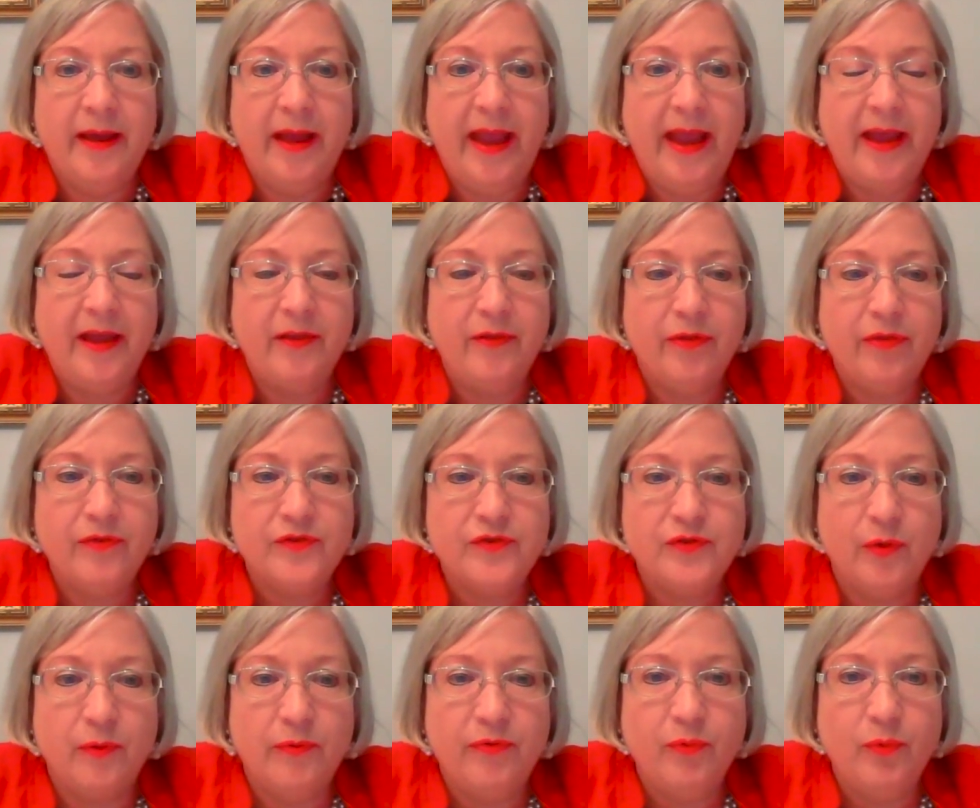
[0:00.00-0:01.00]
And
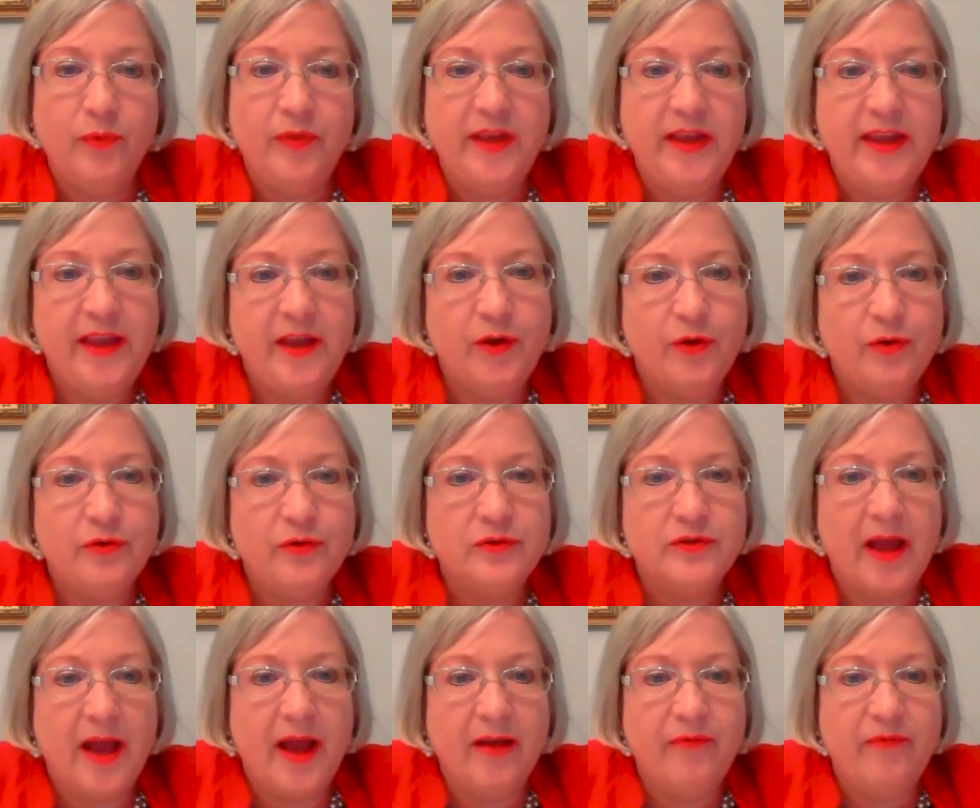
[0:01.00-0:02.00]
so through the years,
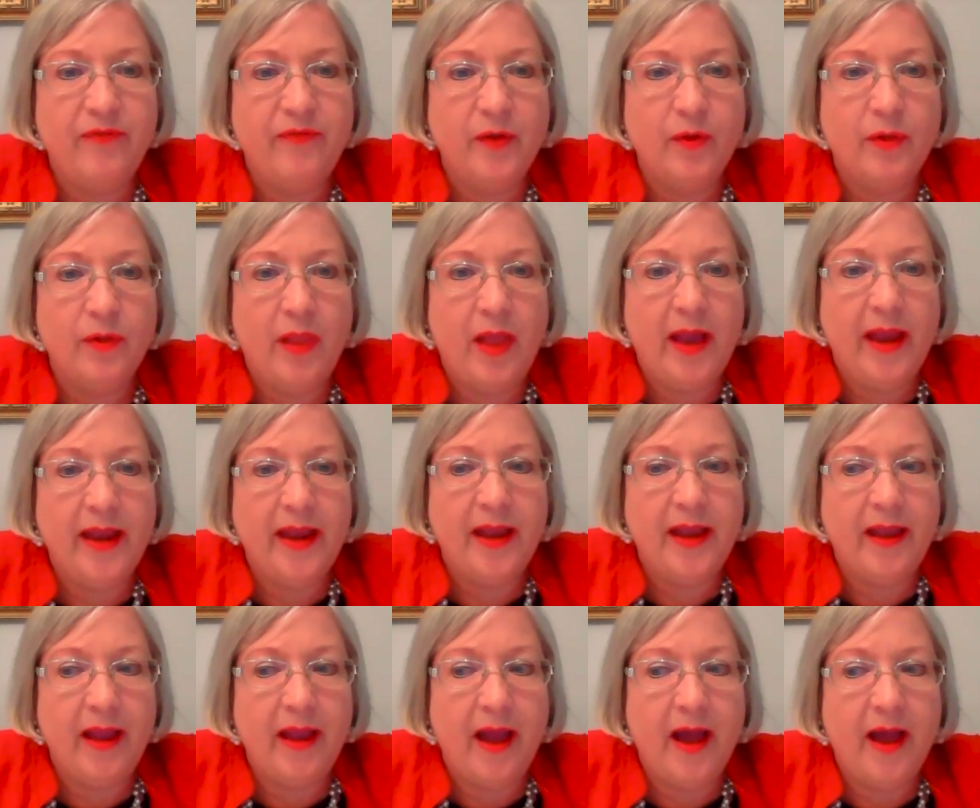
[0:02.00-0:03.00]
I feel like
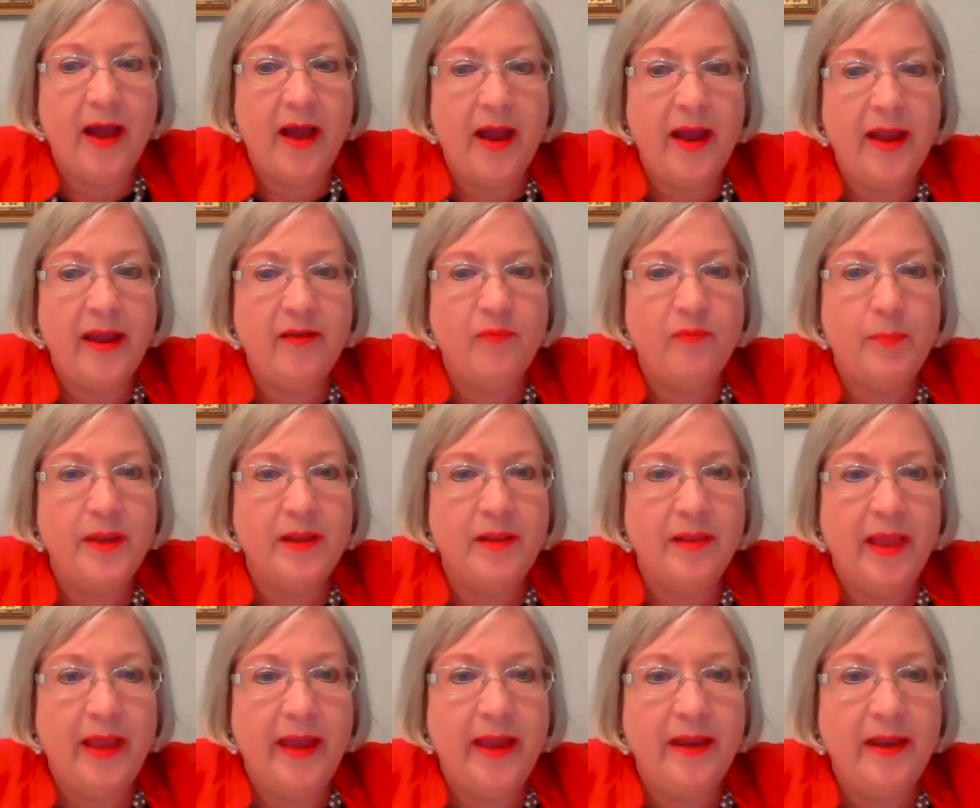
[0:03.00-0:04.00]
I have been
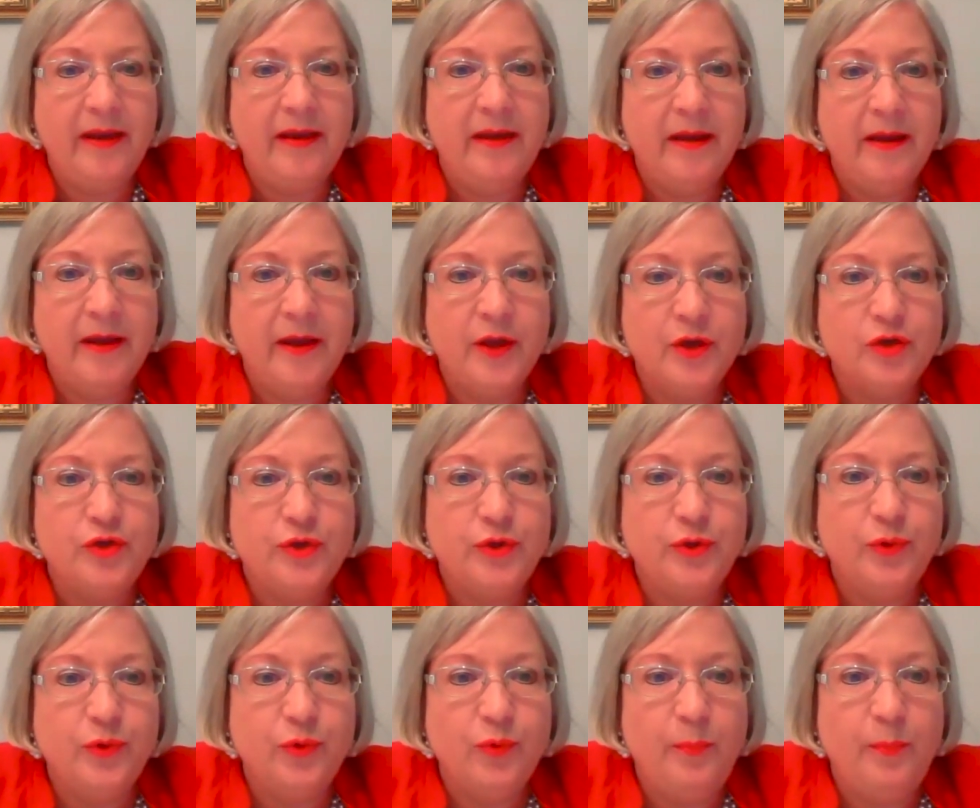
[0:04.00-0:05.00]
led
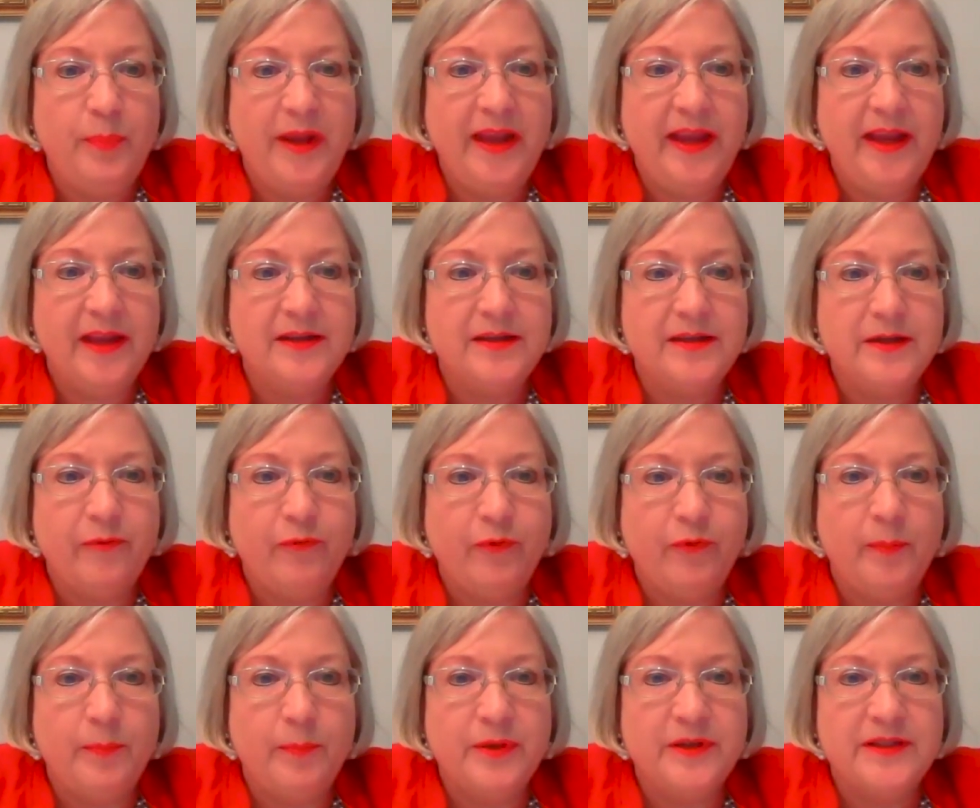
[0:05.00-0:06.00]
to be in
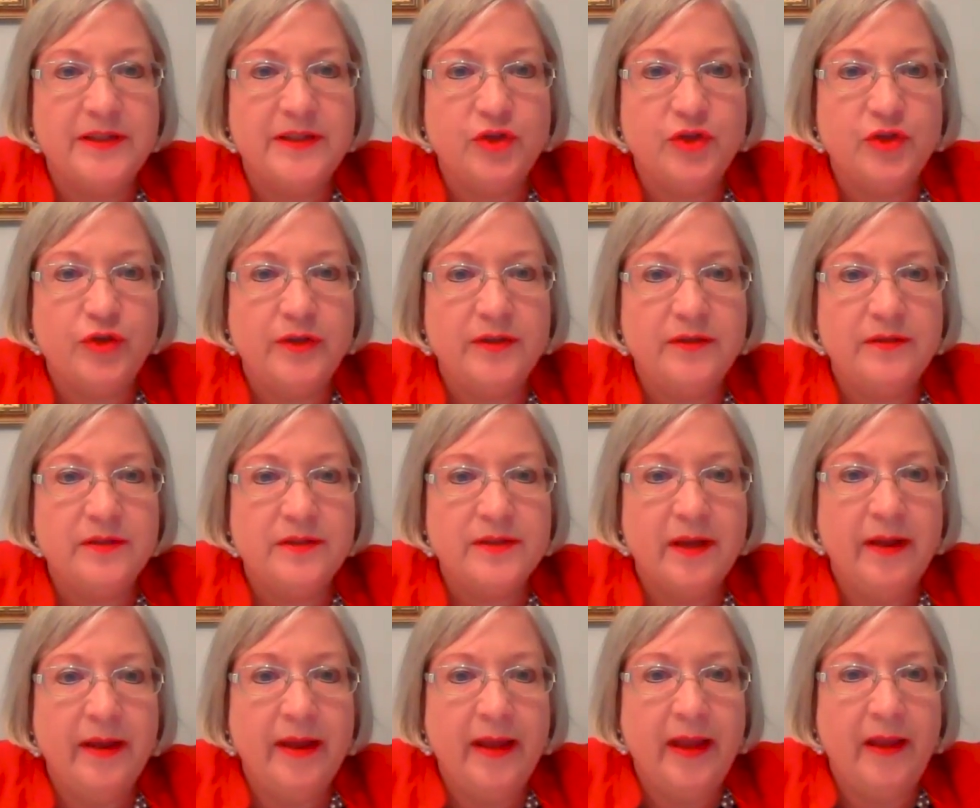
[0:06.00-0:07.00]
different positions
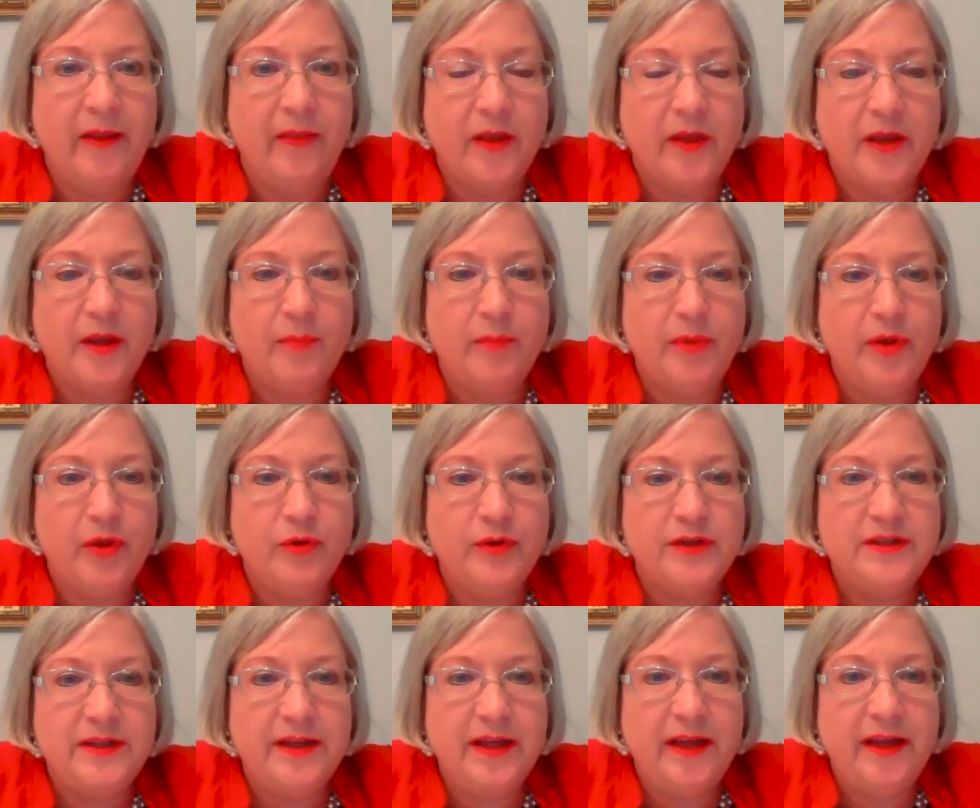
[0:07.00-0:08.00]
in the
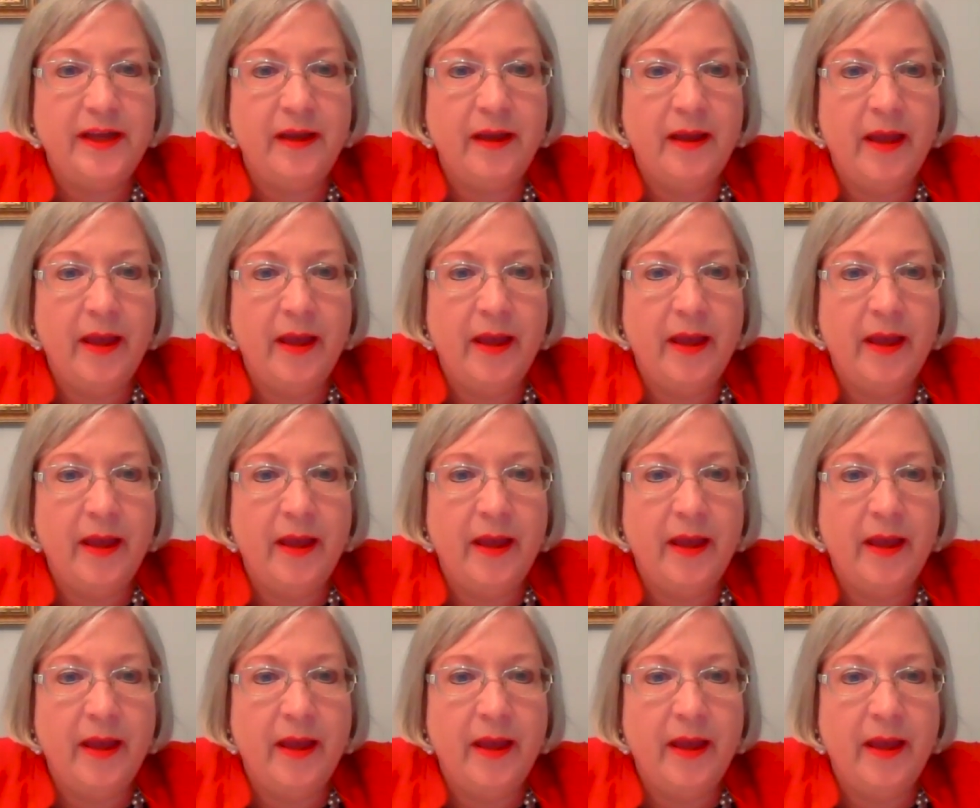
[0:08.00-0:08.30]
community